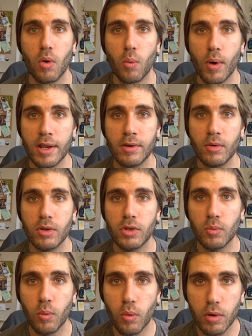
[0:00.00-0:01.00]
when
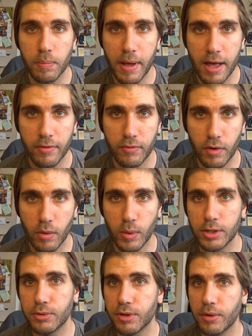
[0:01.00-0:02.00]
you walk barefoot,
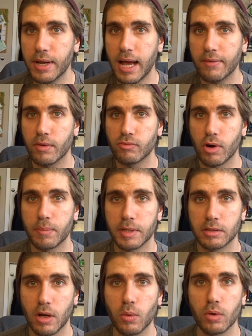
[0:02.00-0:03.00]
when you don't have a rubber
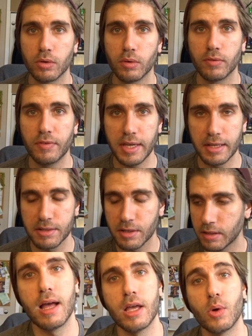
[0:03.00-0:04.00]
sole on your feet,
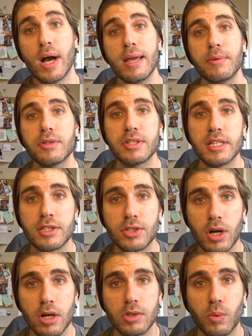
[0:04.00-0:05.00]
you're able to
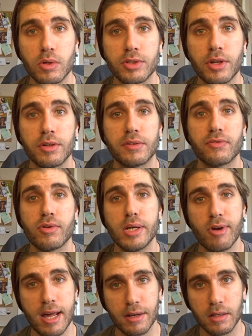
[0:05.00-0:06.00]
discharge what's known as free
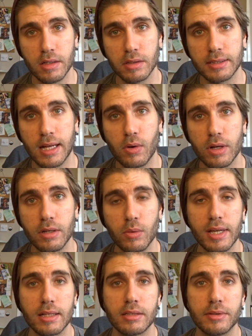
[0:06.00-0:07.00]
radicals. Now, I don't
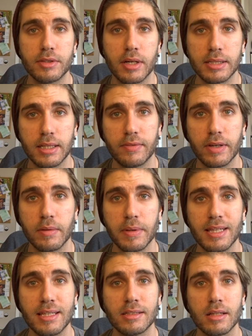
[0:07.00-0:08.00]
want to get too scientific, but
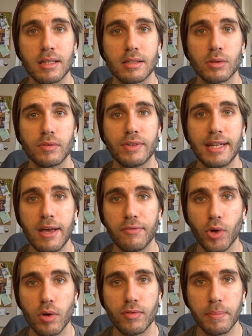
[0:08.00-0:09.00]
these are the sort of
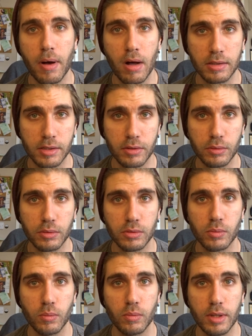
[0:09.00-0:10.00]
leftover particles
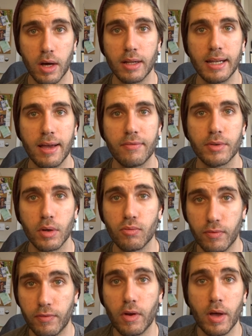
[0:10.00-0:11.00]
that are left
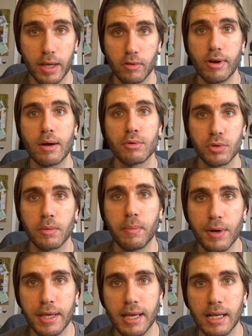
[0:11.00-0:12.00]
flying around your
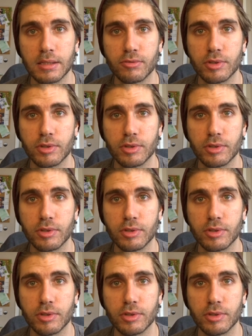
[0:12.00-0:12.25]
body as a